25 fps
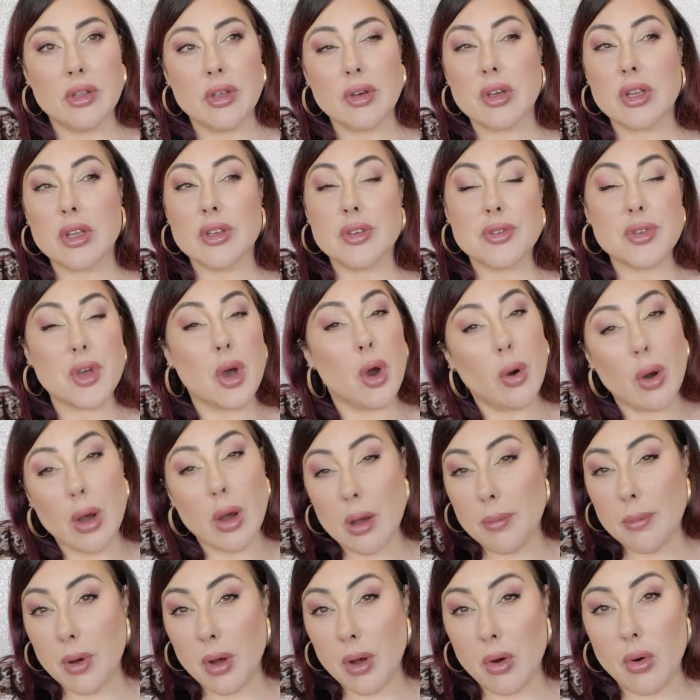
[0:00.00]
You can use
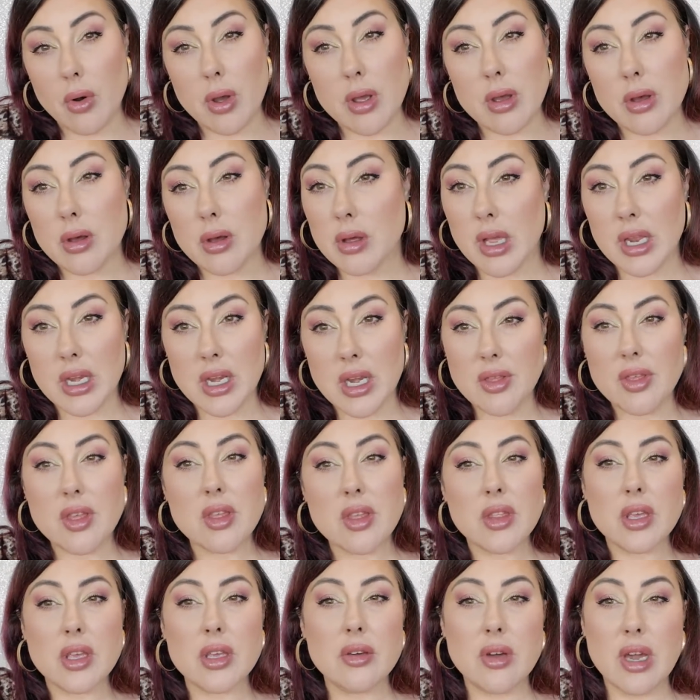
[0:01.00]
jojoba oil, anything
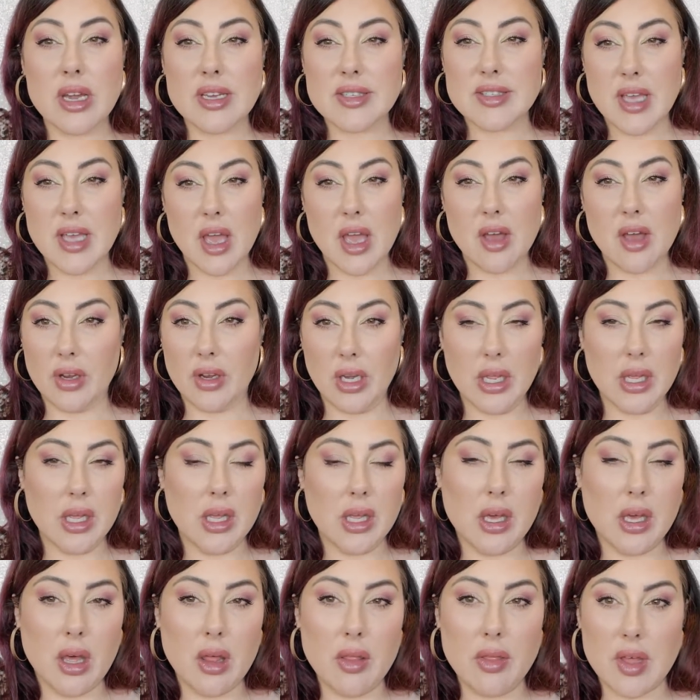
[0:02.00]
that you guys have on
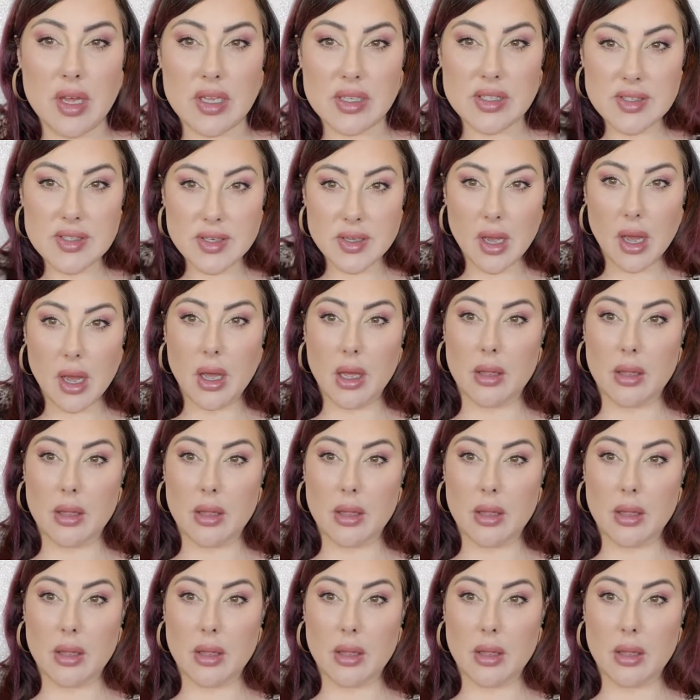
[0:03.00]
hand that's,